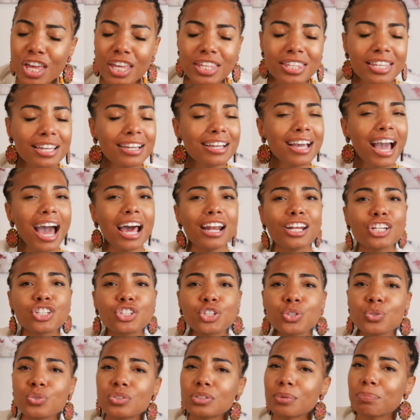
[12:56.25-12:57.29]
You gotta
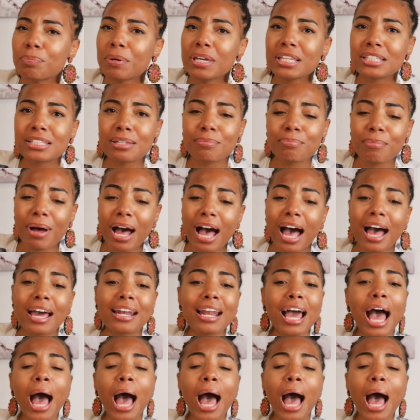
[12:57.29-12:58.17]
choose a peace of mind.